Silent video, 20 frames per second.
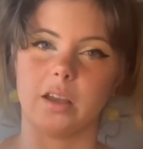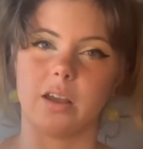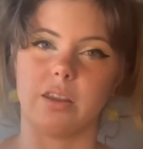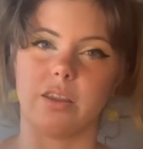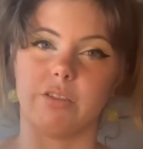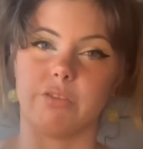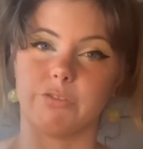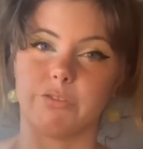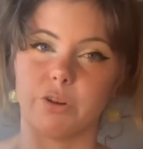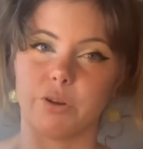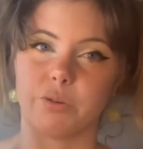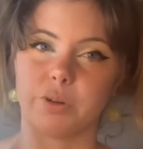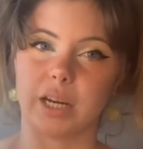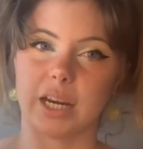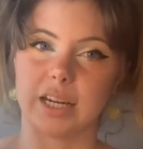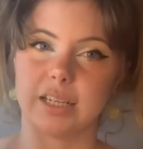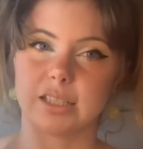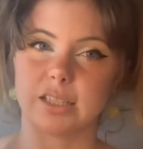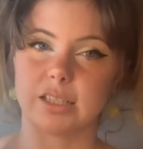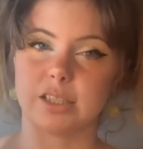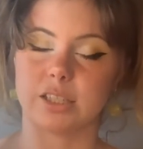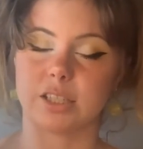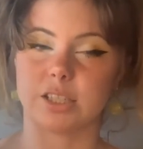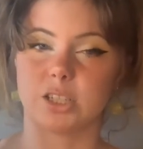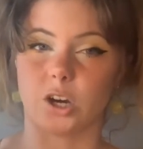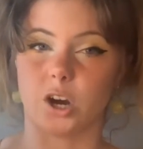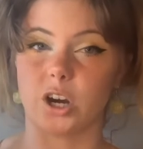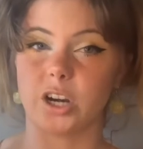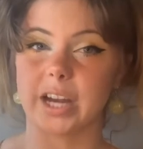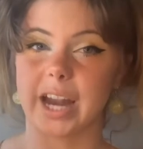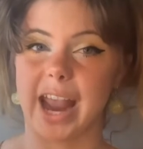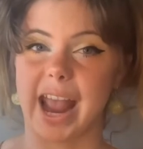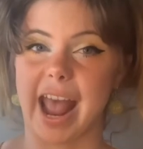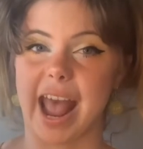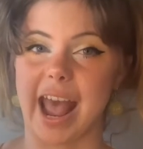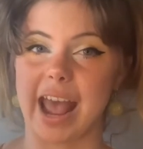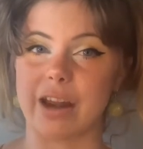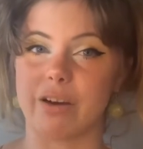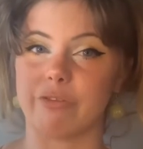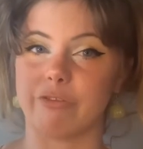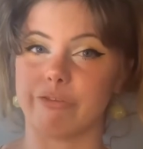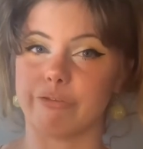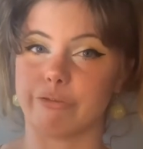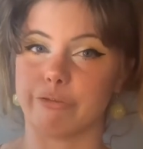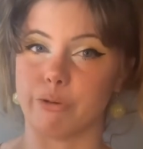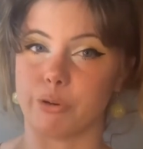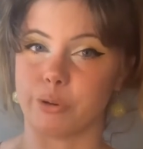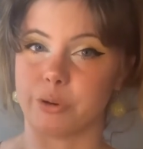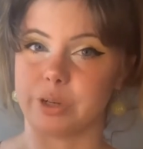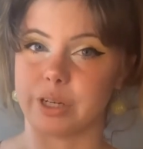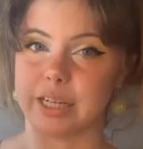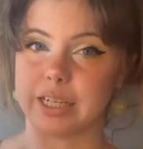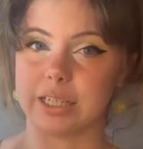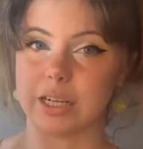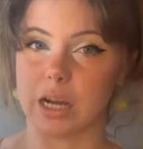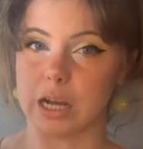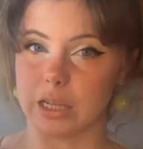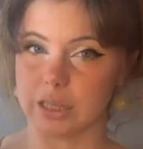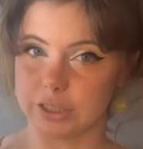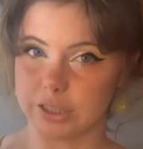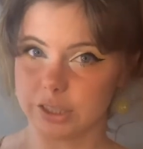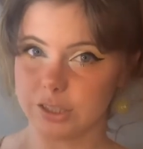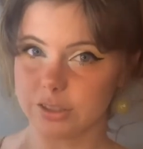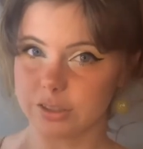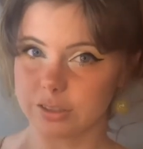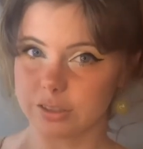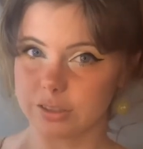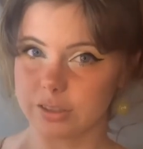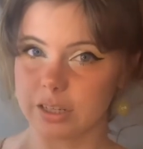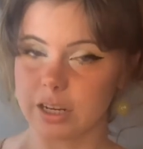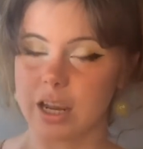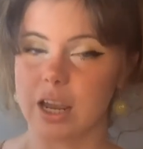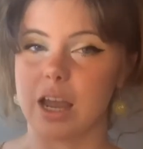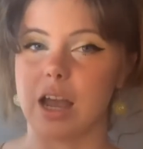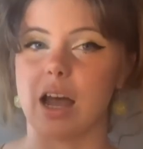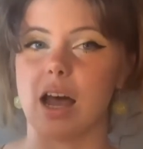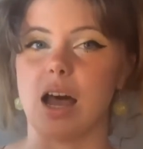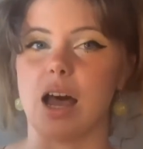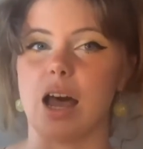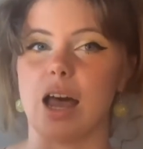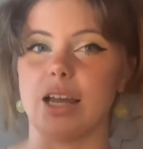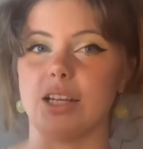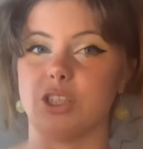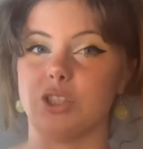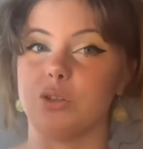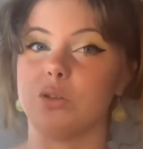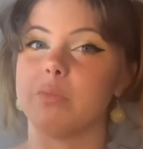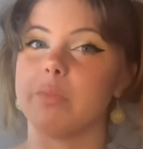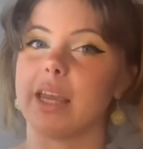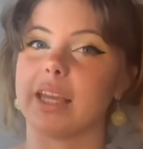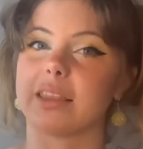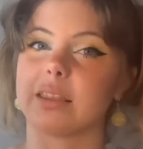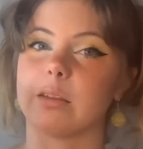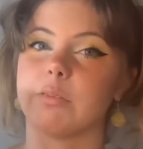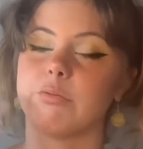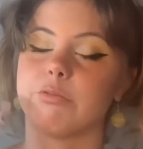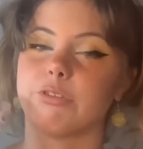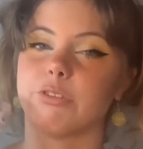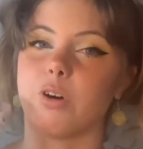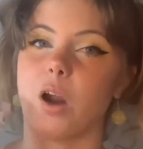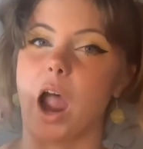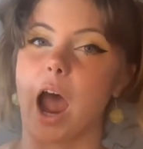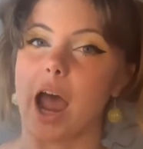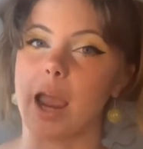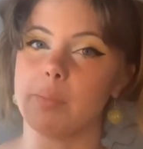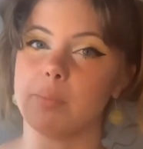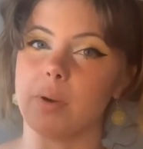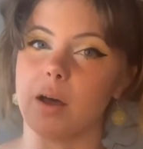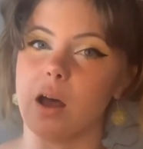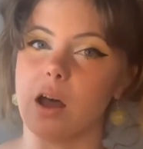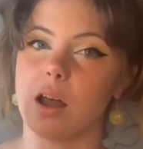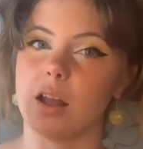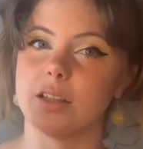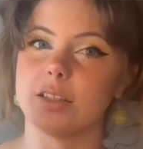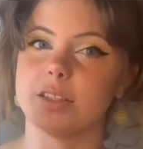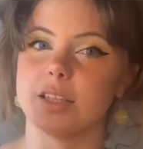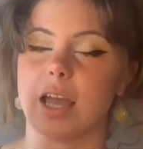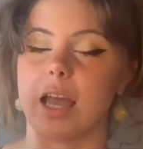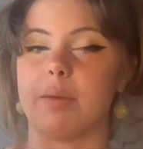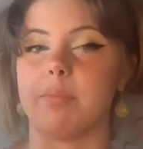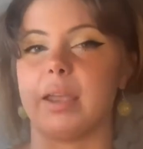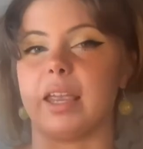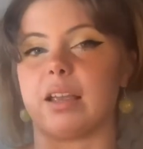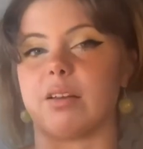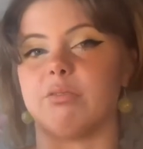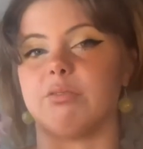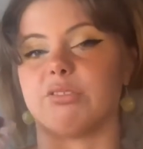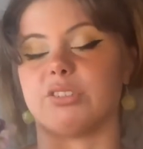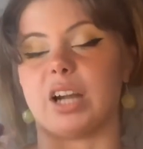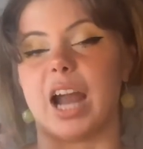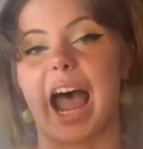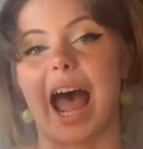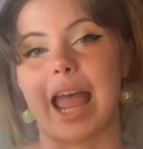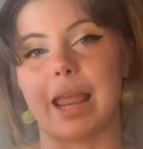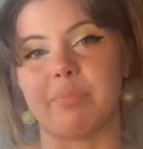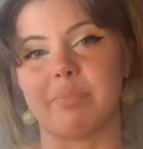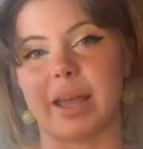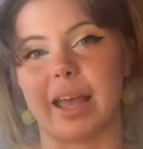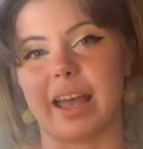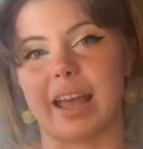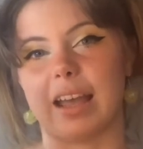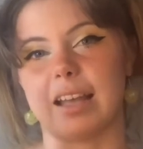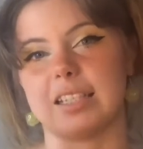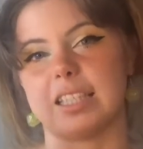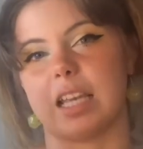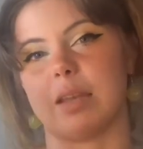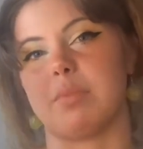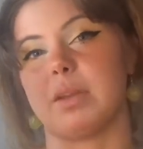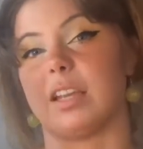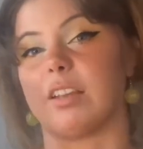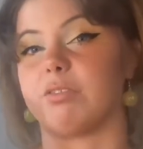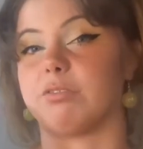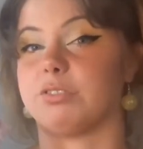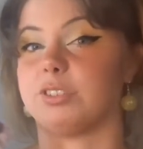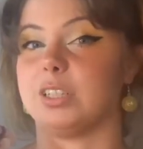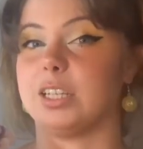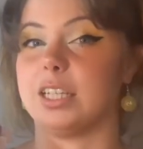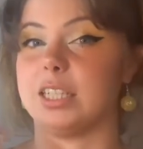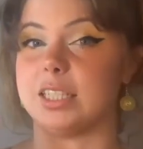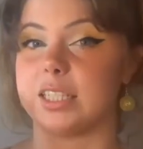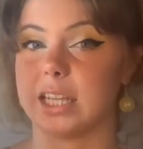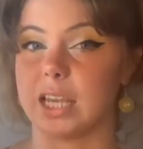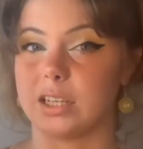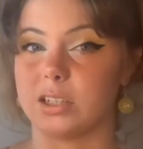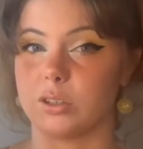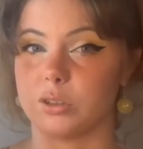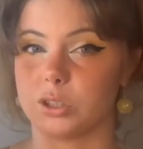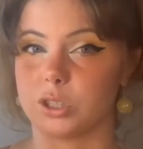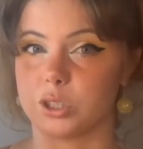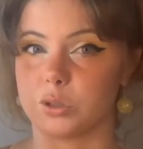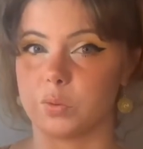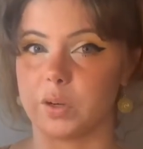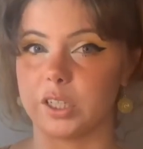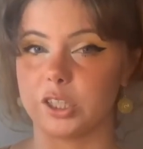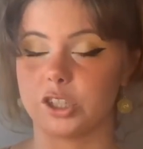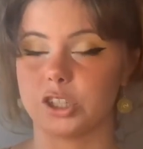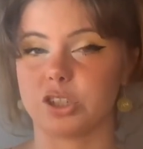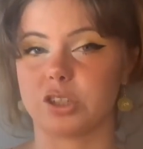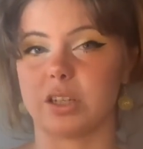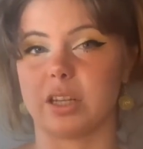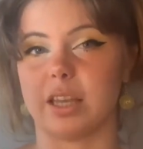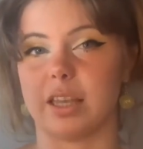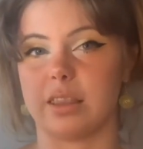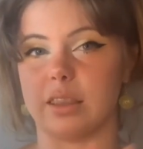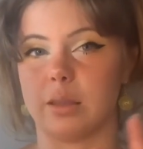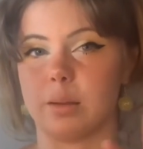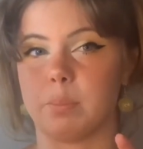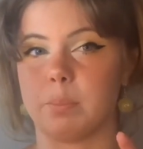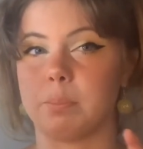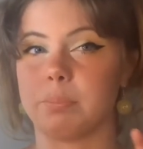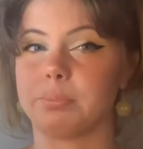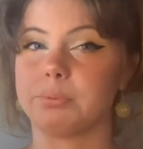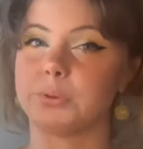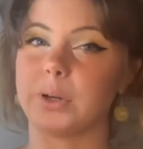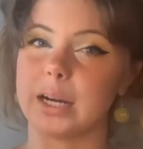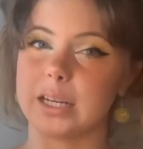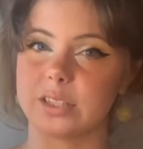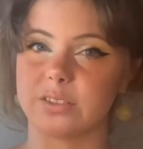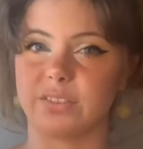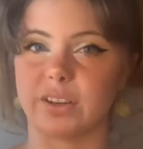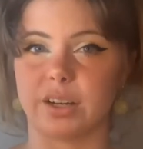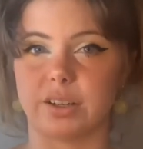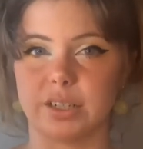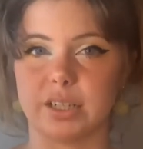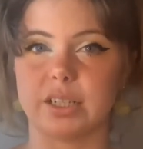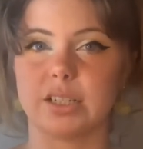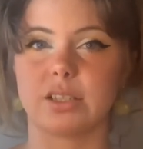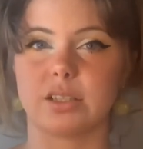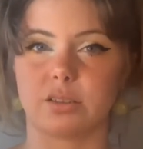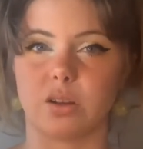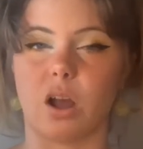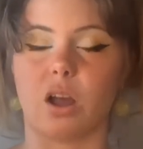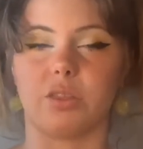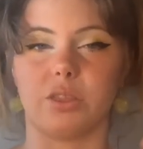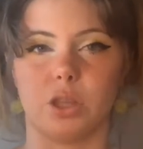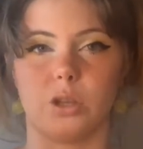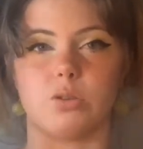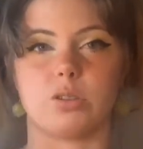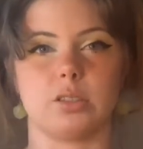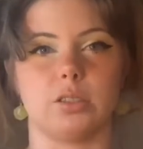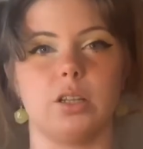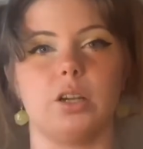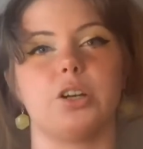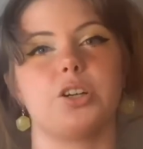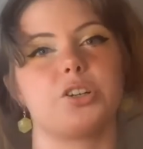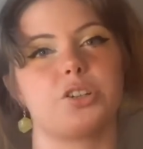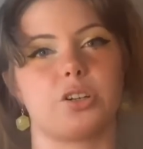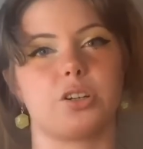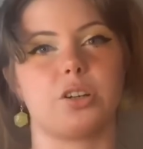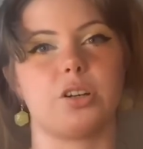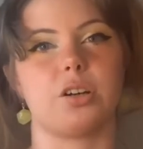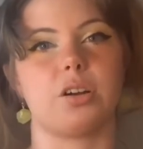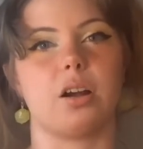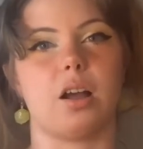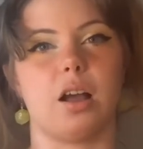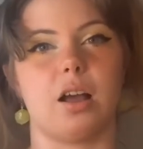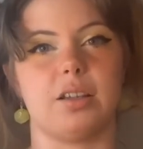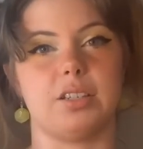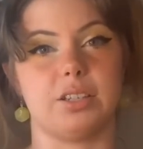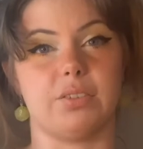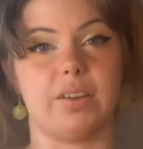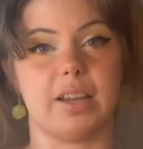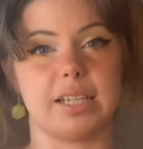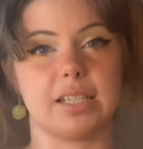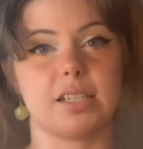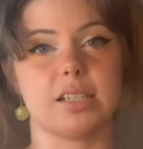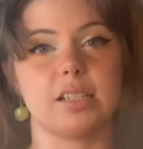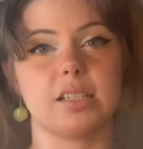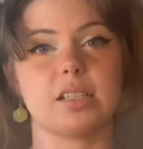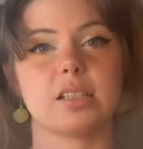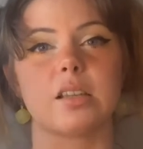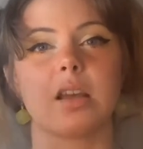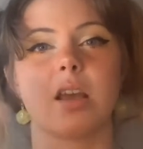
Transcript: The phone cases start at $40. I do make them for iPods, I make them for iPads, I make them for Nintendo Switch, and the price varies on those larger devices.